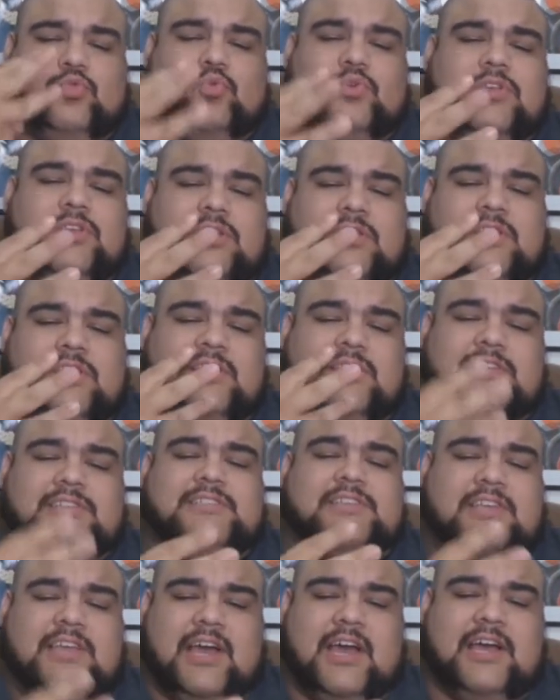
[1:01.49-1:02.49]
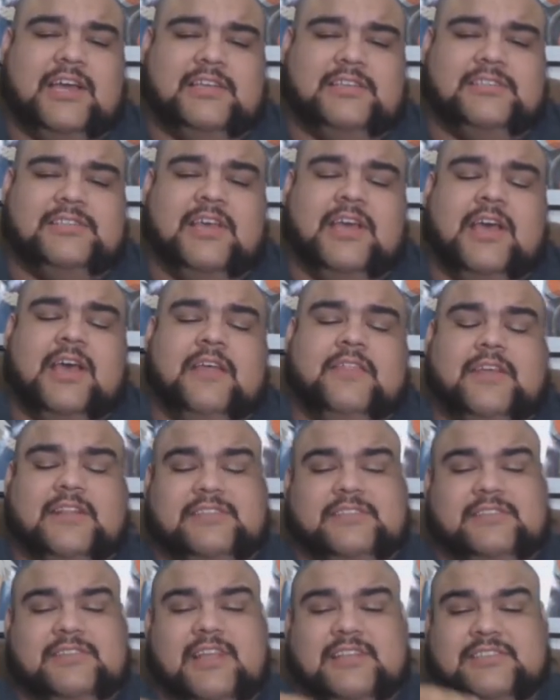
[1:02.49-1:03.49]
3 isekais that's